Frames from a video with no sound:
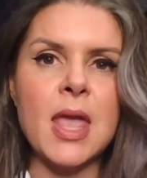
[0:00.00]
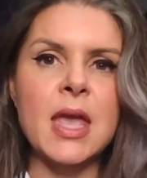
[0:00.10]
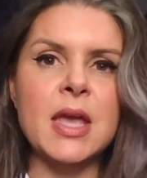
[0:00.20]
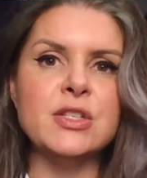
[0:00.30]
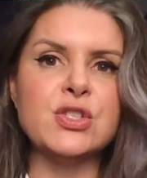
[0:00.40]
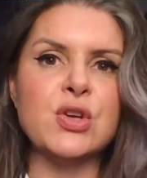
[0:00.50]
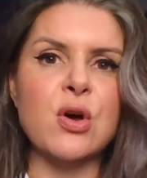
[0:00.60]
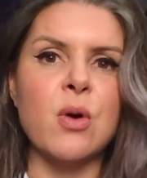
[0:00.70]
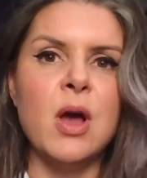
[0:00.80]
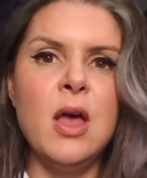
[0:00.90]
And
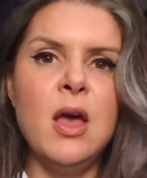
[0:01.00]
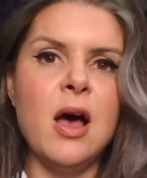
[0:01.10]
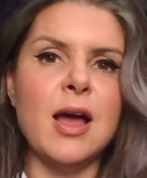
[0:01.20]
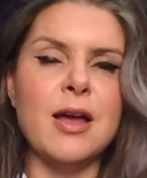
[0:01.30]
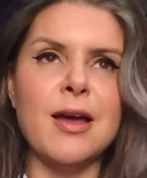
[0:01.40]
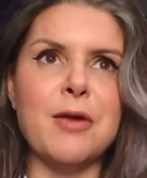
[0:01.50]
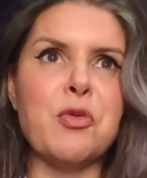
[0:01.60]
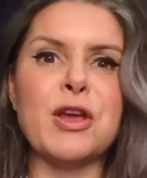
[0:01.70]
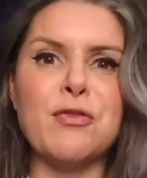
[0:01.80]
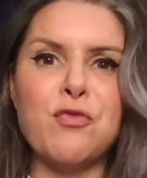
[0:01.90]
so I
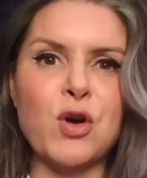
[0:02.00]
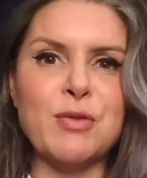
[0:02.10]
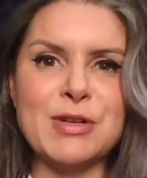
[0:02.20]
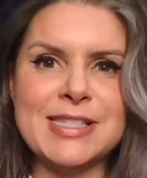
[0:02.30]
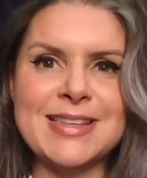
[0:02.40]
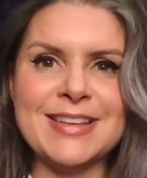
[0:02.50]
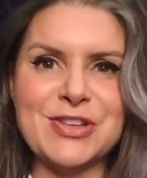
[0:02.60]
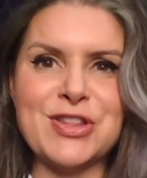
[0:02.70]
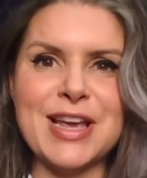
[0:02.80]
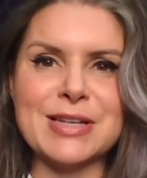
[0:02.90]
work in 41
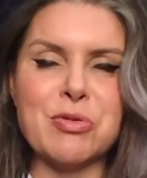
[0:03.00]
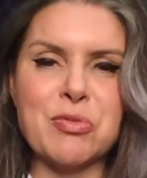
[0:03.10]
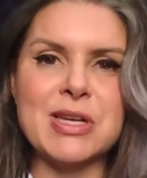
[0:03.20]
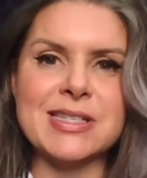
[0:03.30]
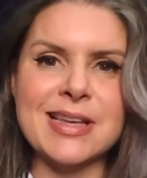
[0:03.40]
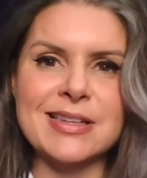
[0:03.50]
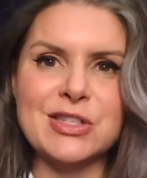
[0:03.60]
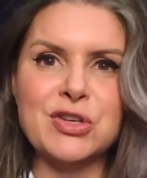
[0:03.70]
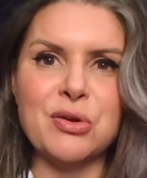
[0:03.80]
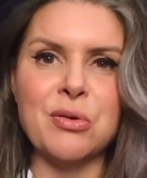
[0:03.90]
states on the expert witness side
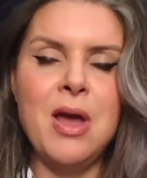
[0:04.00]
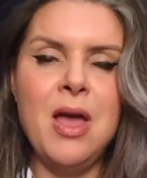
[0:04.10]
too.